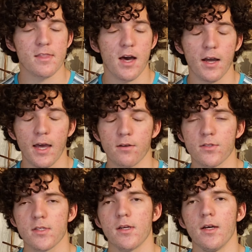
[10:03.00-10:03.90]
the Hug
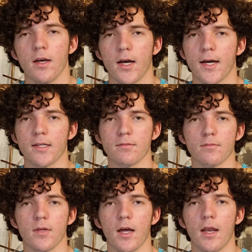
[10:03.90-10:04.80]
House. A
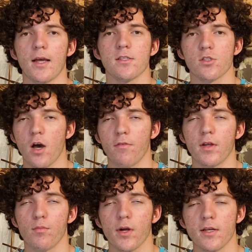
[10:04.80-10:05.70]
nice soft
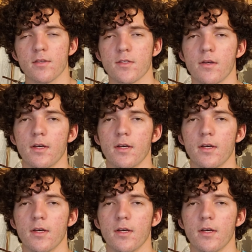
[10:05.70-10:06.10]
embrace.